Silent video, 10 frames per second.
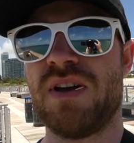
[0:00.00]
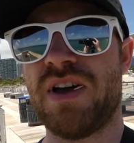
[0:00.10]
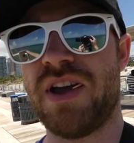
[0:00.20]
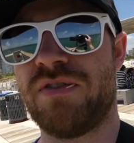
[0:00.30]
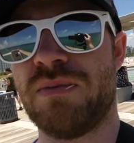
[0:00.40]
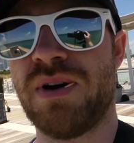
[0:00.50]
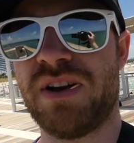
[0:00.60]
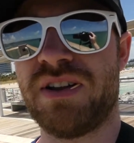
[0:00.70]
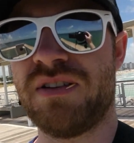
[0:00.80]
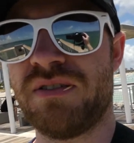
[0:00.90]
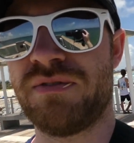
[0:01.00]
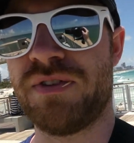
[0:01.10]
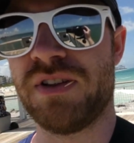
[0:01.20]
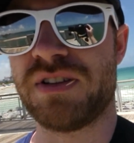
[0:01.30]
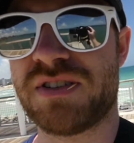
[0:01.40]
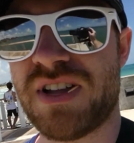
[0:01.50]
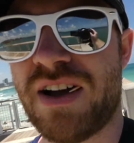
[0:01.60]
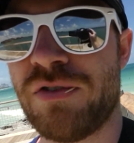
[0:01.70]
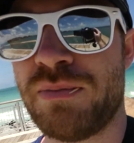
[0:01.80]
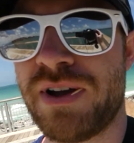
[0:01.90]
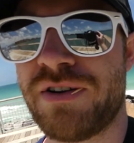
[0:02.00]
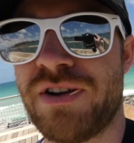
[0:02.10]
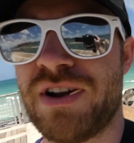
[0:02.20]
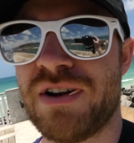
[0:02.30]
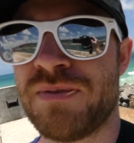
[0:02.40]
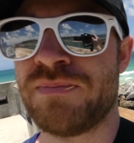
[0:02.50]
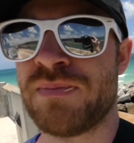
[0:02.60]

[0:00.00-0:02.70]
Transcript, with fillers: Hey everybody, Felix Staffelbaker here.